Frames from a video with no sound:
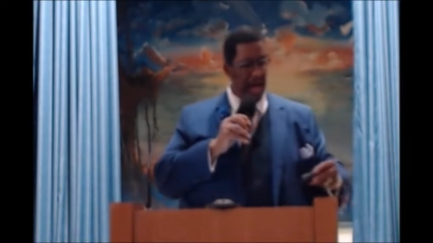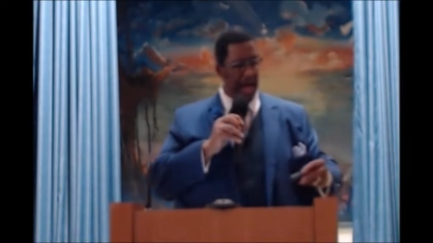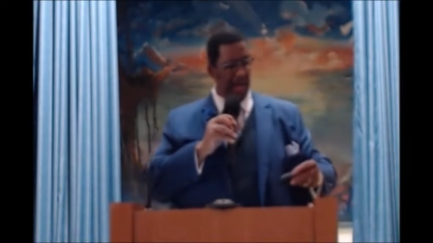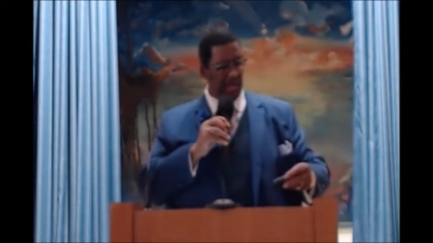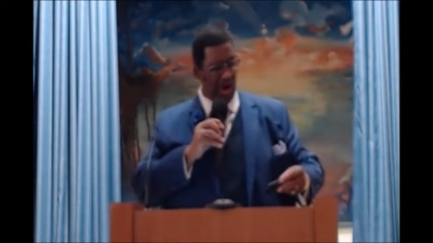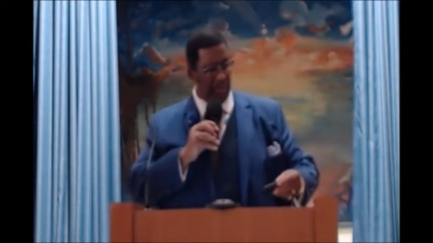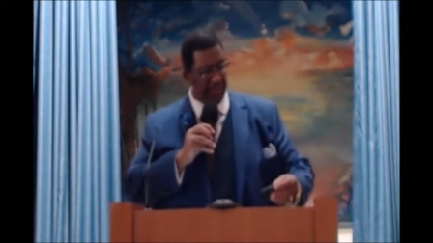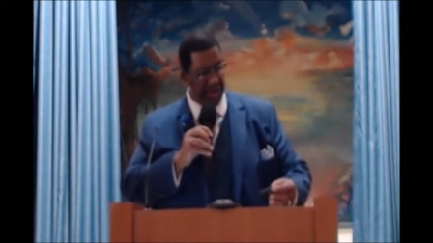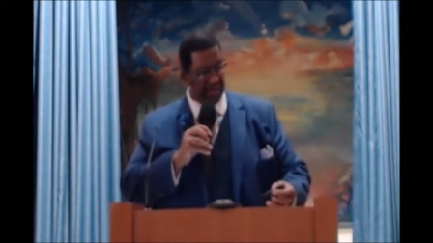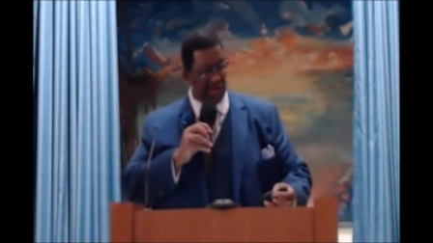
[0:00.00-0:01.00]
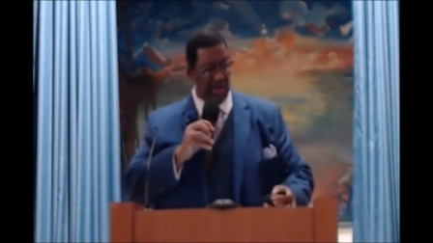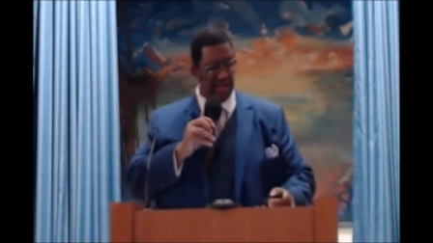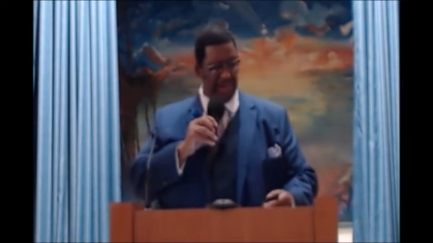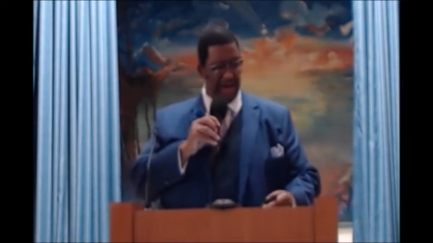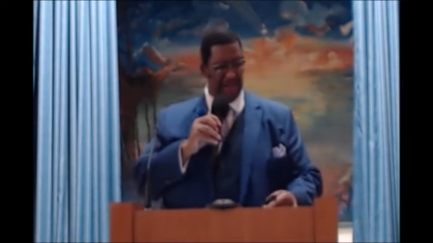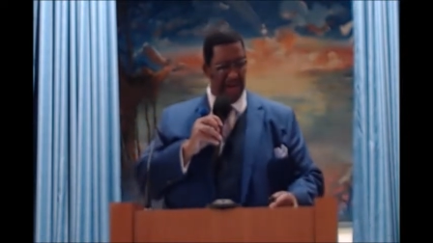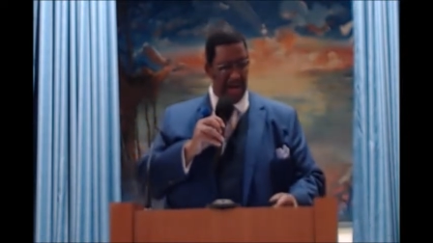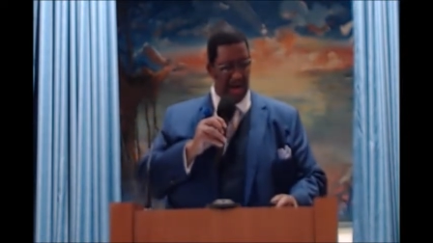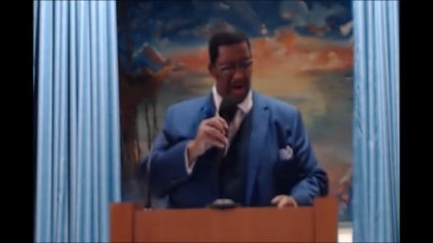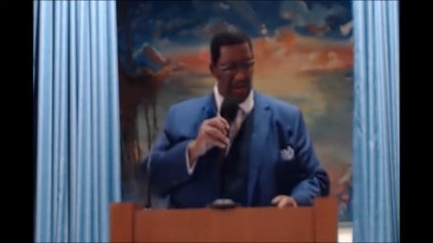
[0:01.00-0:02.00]
And a short pencil is better than
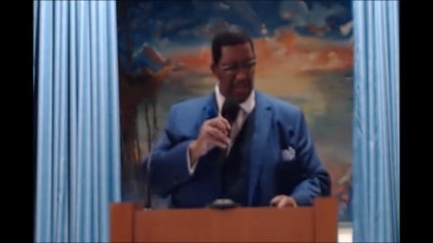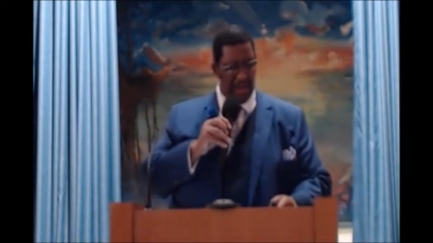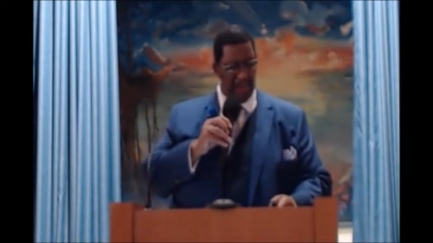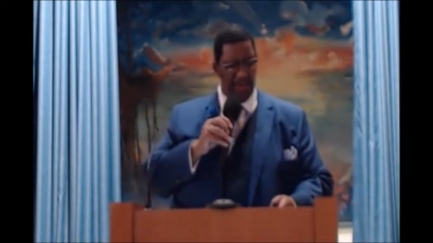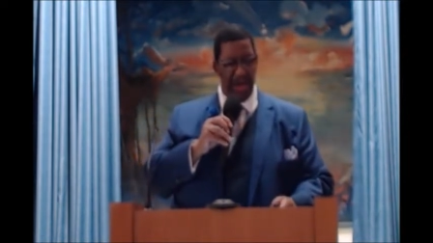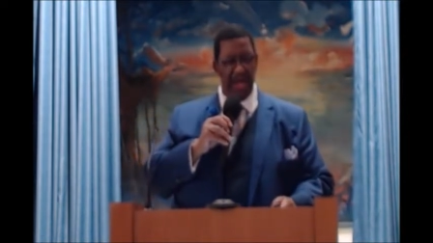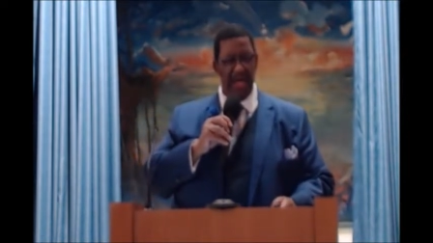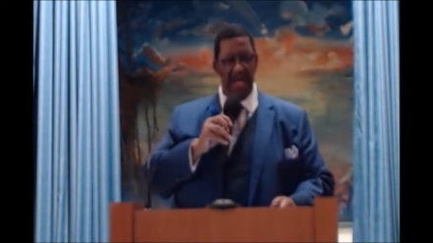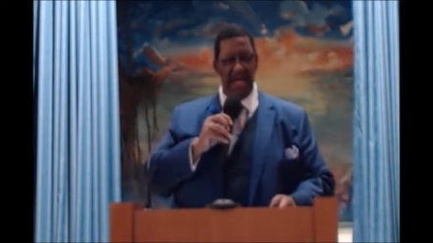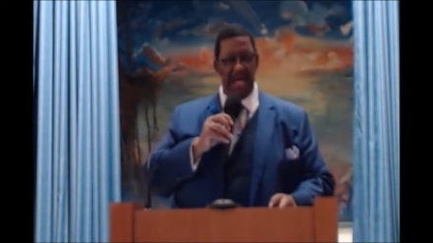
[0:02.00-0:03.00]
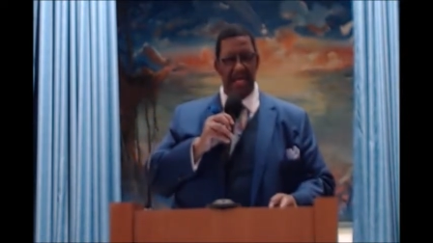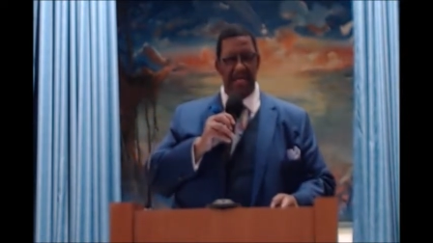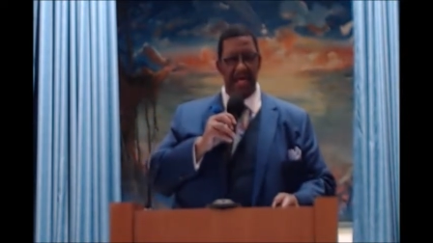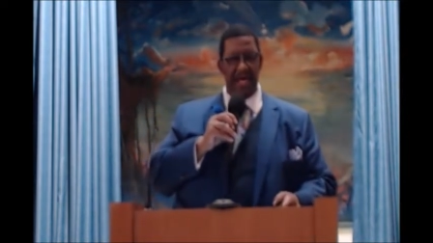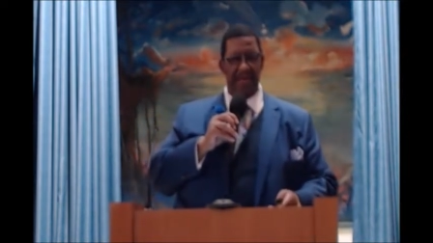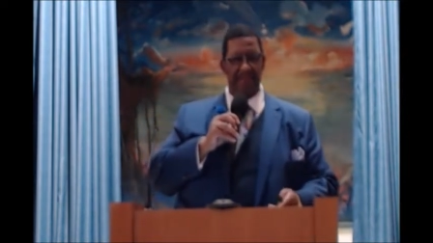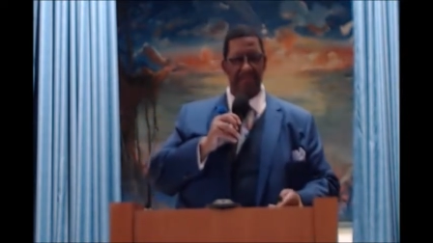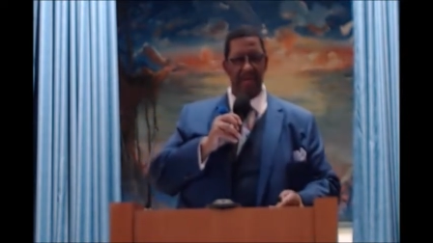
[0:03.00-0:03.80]
a long memory any day.